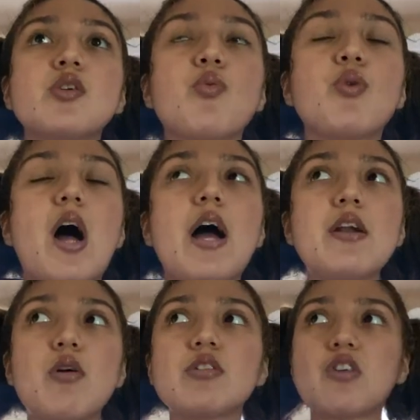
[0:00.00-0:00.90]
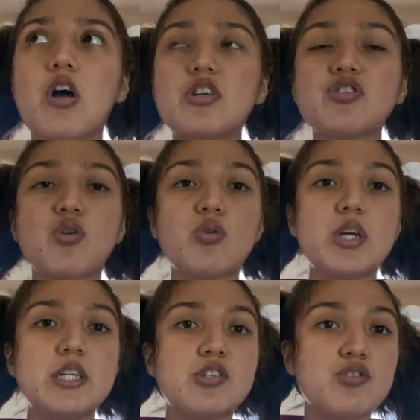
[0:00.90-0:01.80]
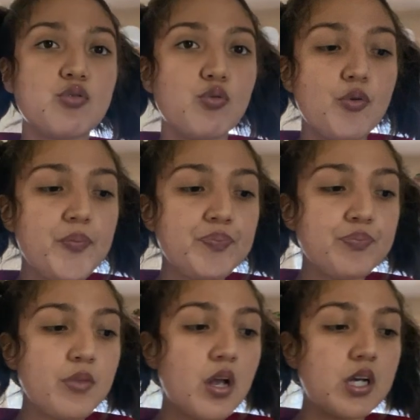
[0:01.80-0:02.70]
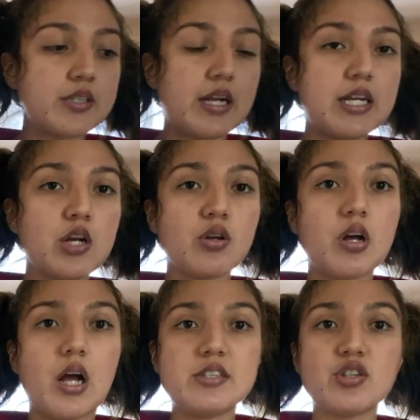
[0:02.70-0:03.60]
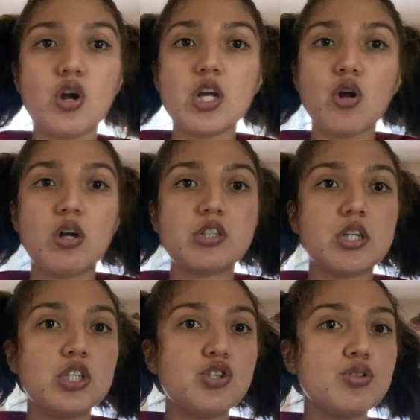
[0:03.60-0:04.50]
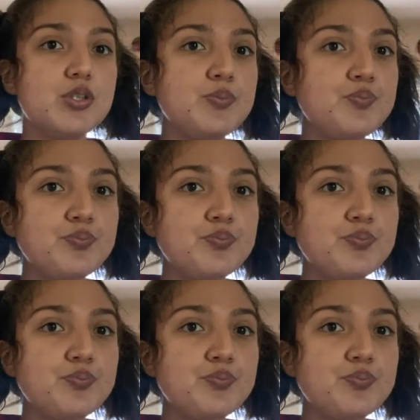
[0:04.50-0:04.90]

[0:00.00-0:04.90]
What I noticed also in school, because I started cross country